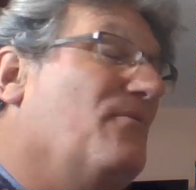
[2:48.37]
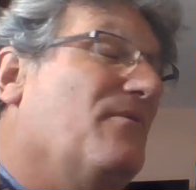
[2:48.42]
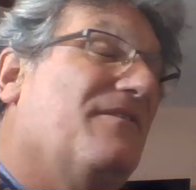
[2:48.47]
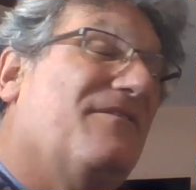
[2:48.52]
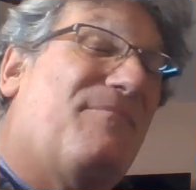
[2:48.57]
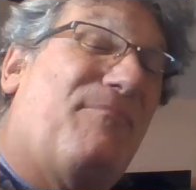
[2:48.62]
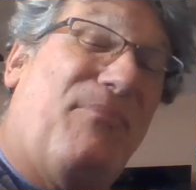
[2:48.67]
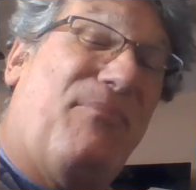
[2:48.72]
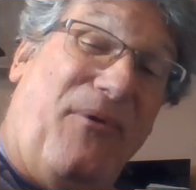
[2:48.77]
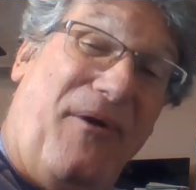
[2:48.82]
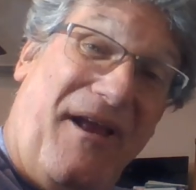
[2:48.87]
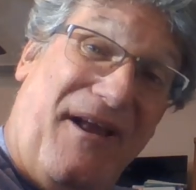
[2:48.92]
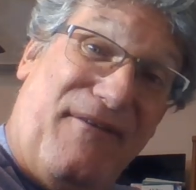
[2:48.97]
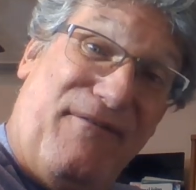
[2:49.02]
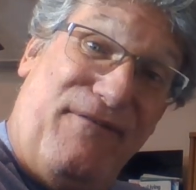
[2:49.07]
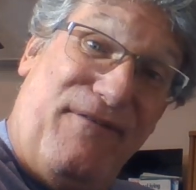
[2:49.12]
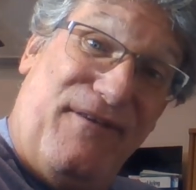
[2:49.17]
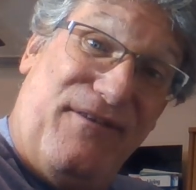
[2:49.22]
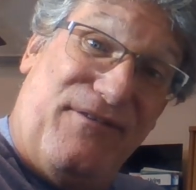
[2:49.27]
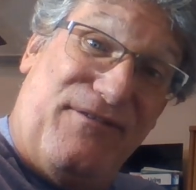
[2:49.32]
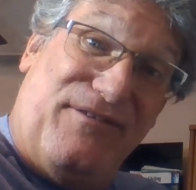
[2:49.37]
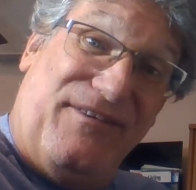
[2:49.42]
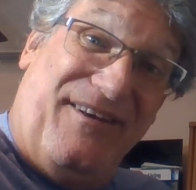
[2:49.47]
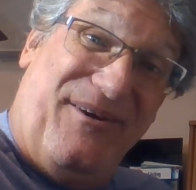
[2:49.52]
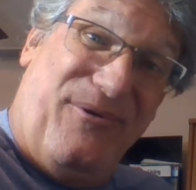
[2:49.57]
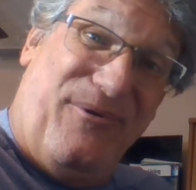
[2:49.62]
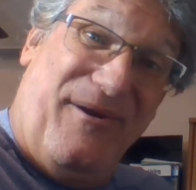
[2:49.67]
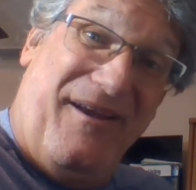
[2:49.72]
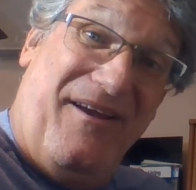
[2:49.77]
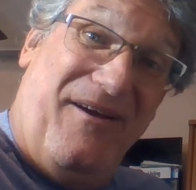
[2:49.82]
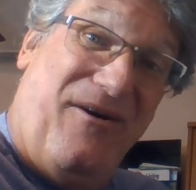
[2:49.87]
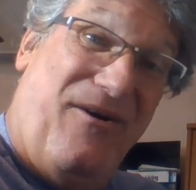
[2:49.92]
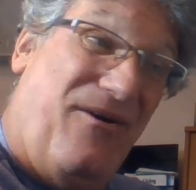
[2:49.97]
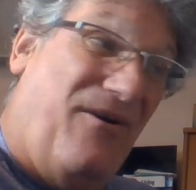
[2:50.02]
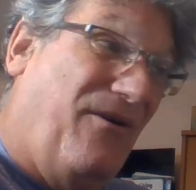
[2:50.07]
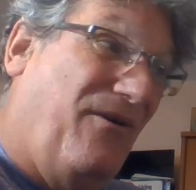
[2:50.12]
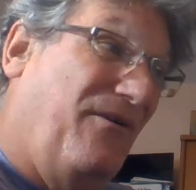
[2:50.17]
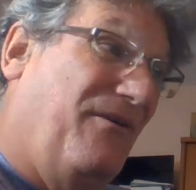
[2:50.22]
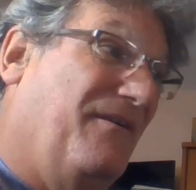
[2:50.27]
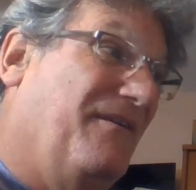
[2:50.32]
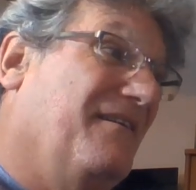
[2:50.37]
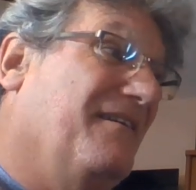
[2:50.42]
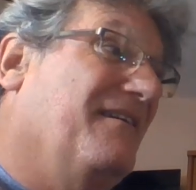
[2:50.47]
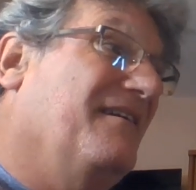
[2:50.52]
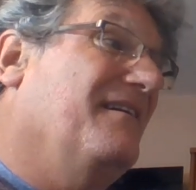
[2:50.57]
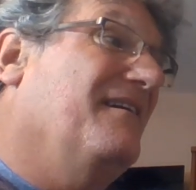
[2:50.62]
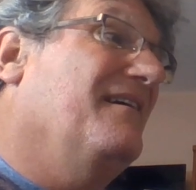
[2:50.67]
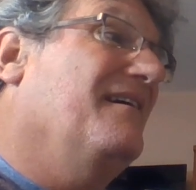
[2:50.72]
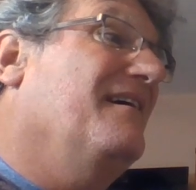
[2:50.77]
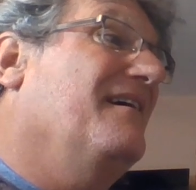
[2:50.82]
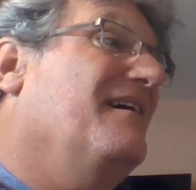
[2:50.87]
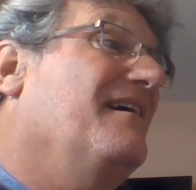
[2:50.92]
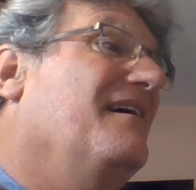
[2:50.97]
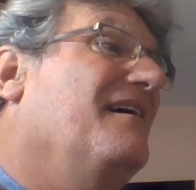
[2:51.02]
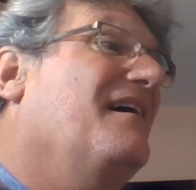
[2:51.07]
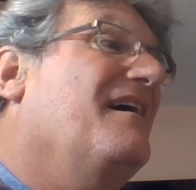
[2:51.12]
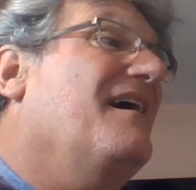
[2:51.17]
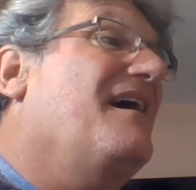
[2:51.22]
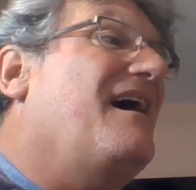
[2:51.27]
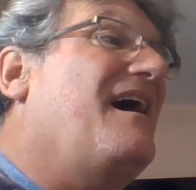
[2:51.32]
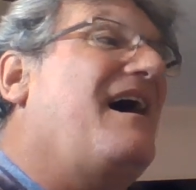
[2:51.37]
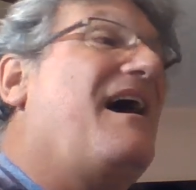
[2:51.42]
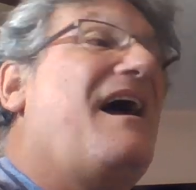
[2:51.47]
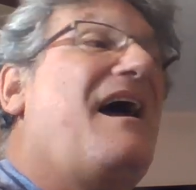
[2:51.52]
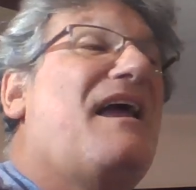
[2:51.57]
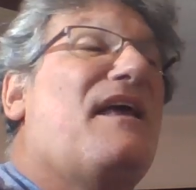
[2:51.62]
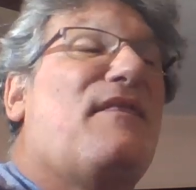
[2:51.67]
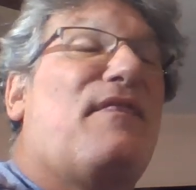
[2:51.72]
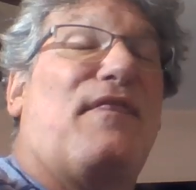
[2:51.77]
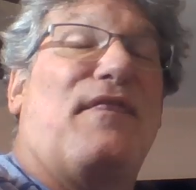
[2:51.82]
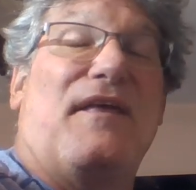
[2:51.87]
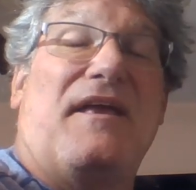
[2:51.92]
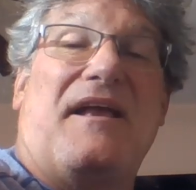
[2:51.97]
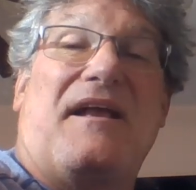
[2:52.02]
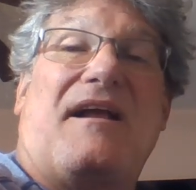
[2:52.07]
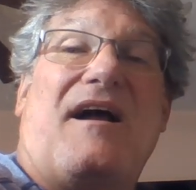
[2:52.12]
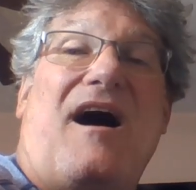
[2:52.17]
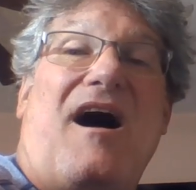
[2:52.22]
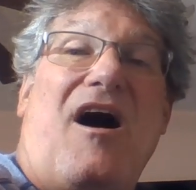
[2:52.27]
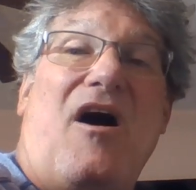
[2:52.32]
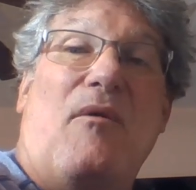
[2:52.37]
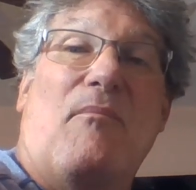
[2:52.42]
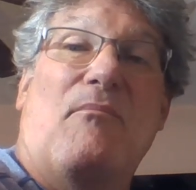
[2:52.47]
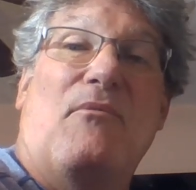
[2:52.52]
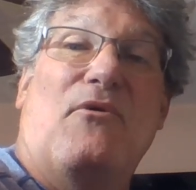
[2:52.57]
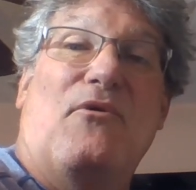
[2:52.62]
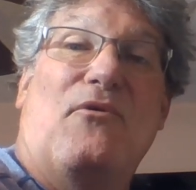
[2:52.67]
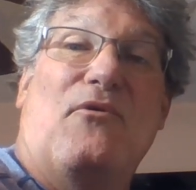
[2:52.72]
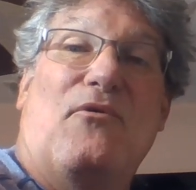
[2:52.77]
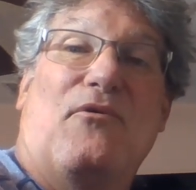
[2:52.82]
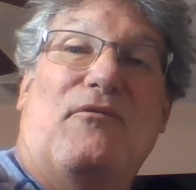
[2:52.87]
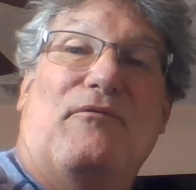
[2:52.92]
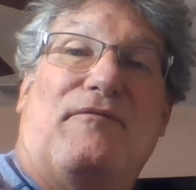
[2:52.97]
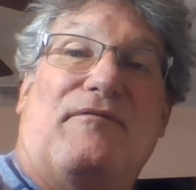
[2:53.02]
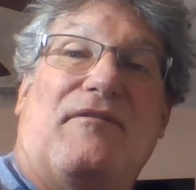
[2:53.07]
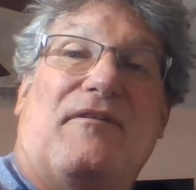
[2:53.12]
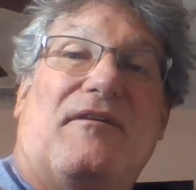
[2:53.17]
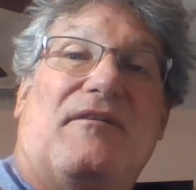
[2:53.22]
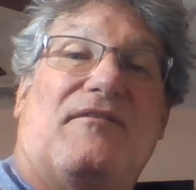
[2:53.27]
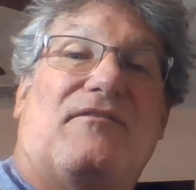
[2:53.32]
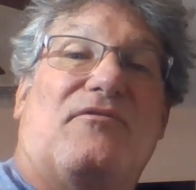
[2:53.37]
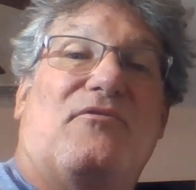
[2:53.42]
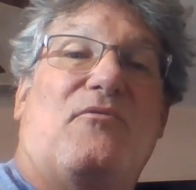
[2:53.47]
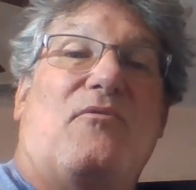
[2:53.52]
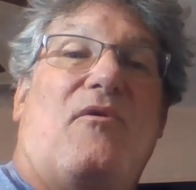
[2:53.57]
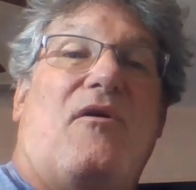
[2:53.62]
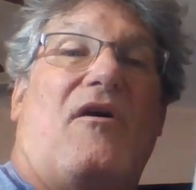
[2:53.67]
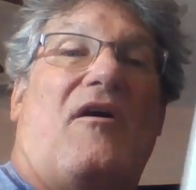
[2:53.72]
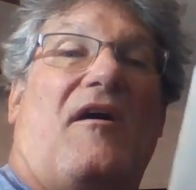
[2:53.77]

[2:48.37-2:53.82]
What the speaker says: was breakfast cereal. I think I'll move to